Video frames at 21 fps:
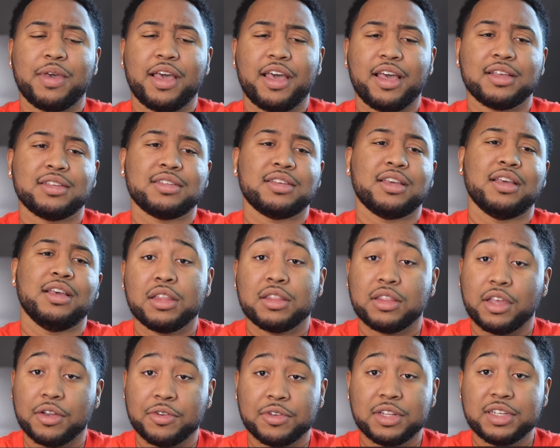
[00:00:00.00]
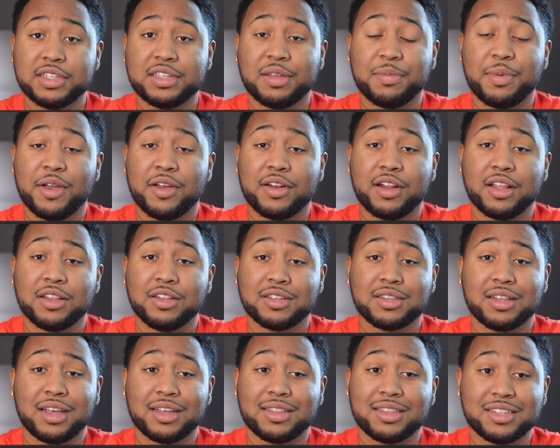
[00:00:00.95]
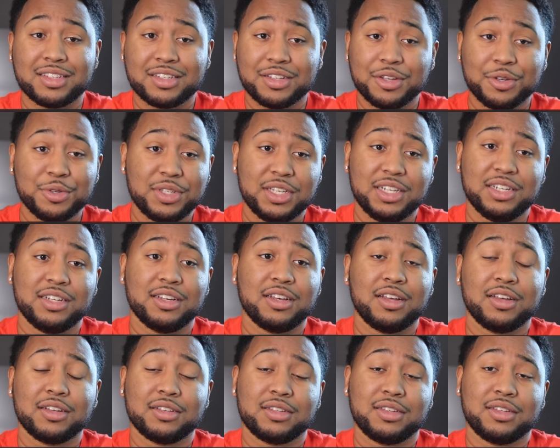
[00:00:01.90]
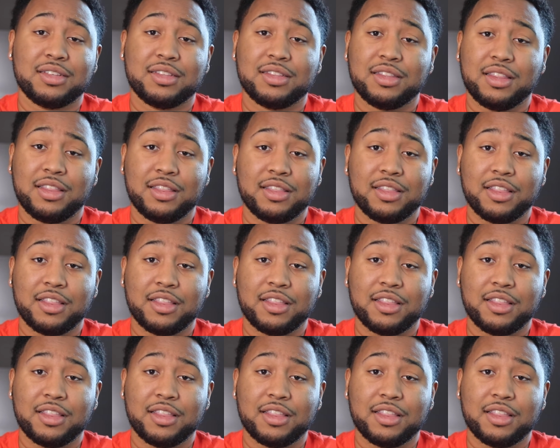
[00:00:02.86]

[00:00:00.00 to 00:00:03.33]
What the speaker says: Mask. They released a pair that looks like the Stussy Dunks.